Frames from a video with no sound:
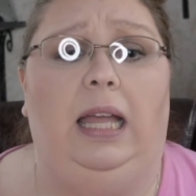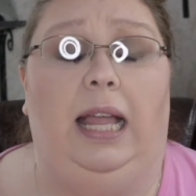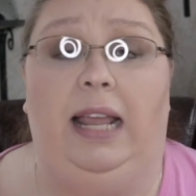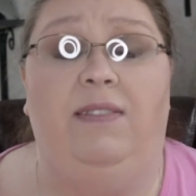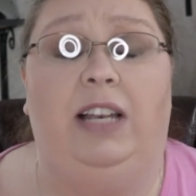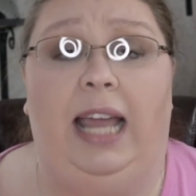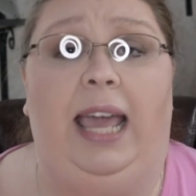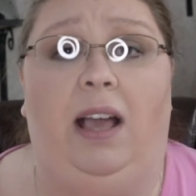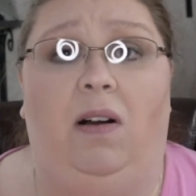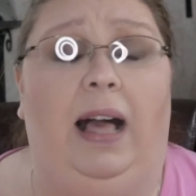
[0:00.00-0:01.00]
and even
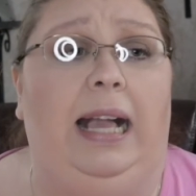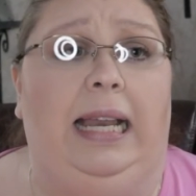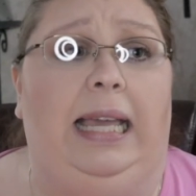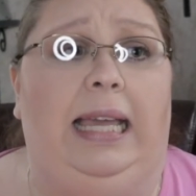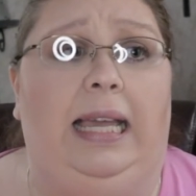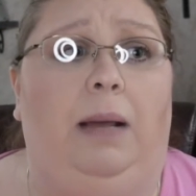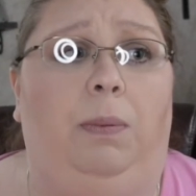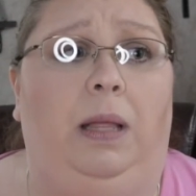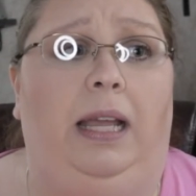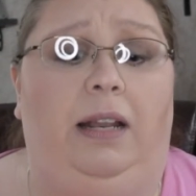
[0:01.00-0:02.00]
now, I can eat a
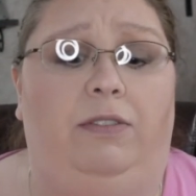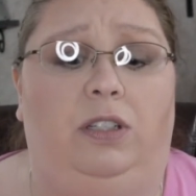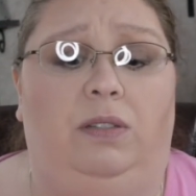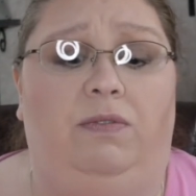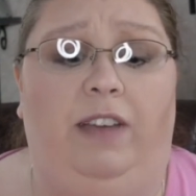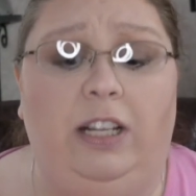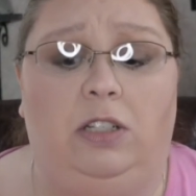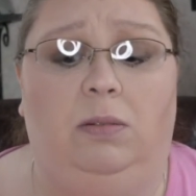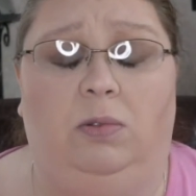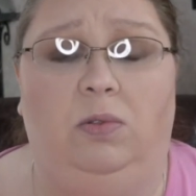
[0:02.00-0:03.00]
plate of just
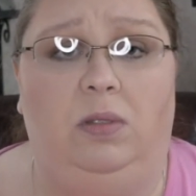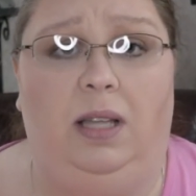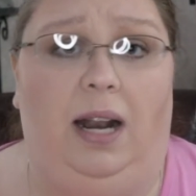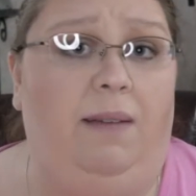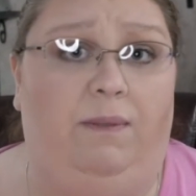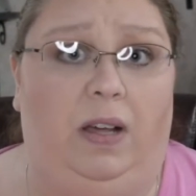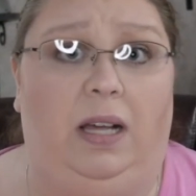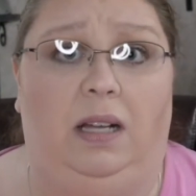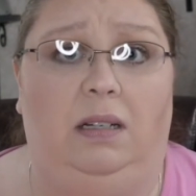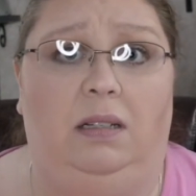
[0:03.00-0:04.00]
vegetables and I'm
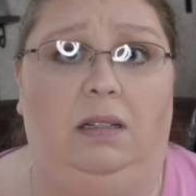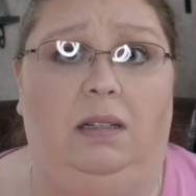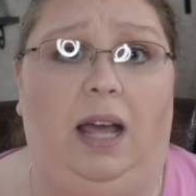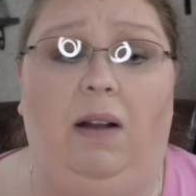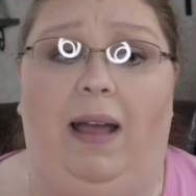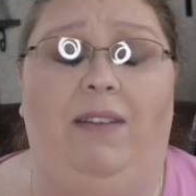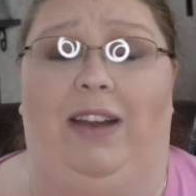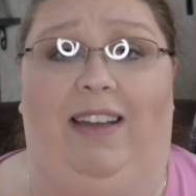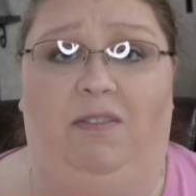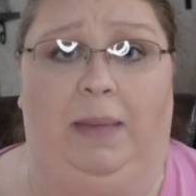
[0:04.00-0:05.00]
fine. I don't have to
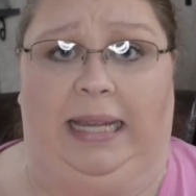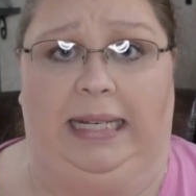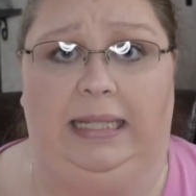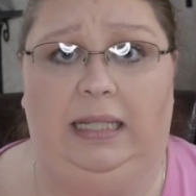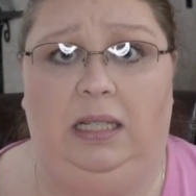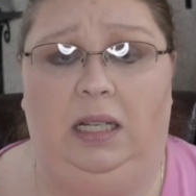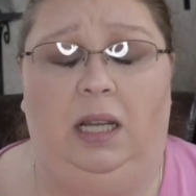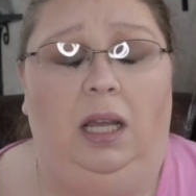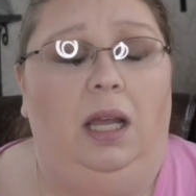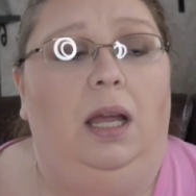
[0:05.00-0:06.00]
have meat.
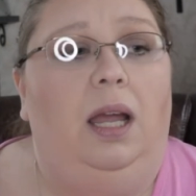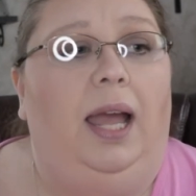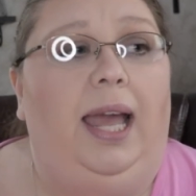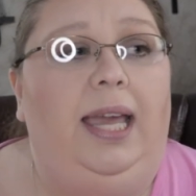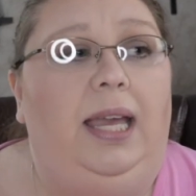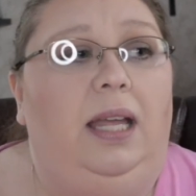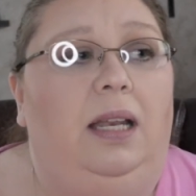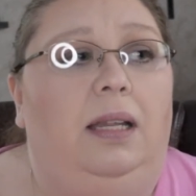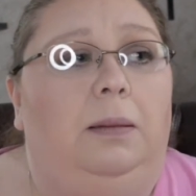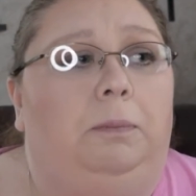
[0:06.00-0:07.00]
And
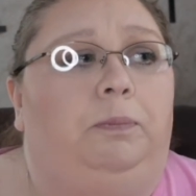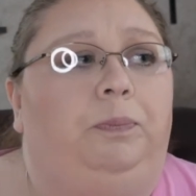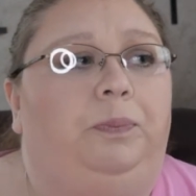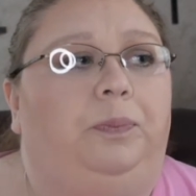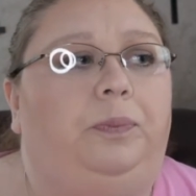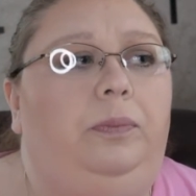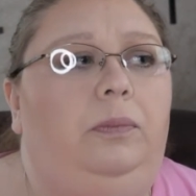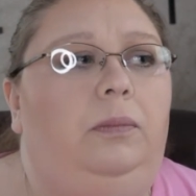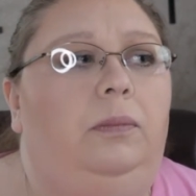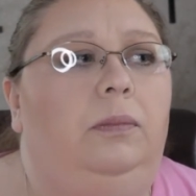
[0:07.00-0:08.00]

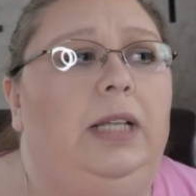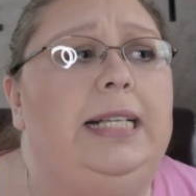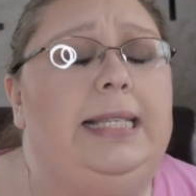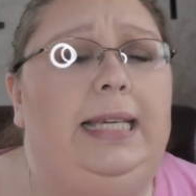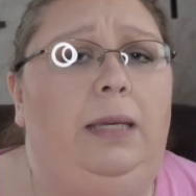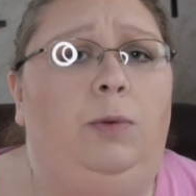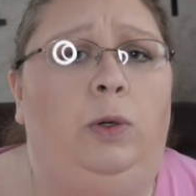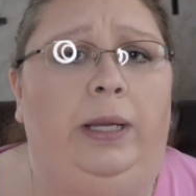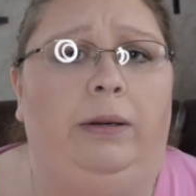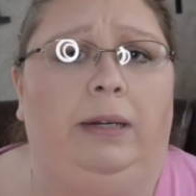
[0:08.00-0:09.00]
I said, Kim, go
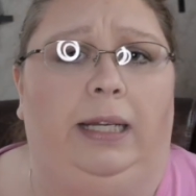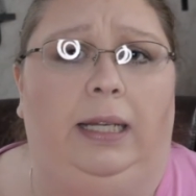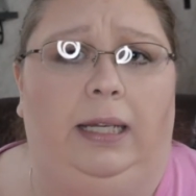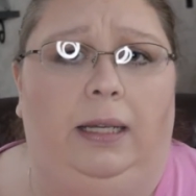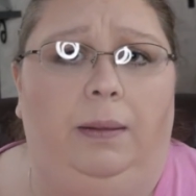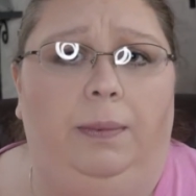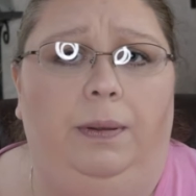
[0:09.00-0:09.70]
ahead and ring it up